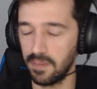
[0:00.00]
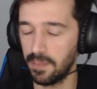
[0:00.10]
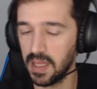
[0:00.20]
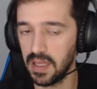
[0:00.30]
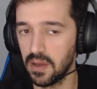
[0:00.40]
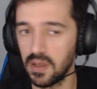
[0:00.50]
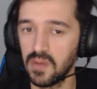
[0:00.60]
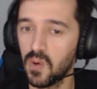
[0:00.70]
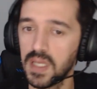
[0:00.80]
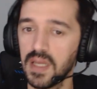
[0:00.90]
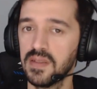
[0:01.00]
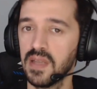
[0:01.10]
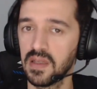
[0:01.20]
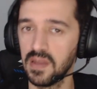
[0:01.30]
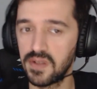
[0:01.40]
depending on what
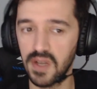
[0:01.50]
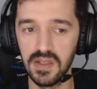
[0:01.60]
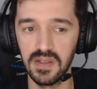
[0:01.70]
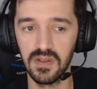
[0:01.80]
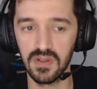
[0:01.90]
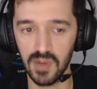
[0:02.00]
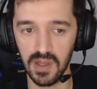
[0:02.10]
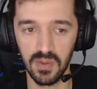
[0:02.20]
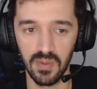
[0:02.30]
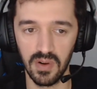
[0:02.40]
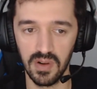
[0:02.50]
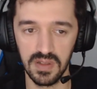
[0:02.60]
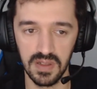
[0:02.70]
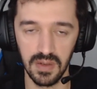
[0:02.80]
exactly changes in those motherboards.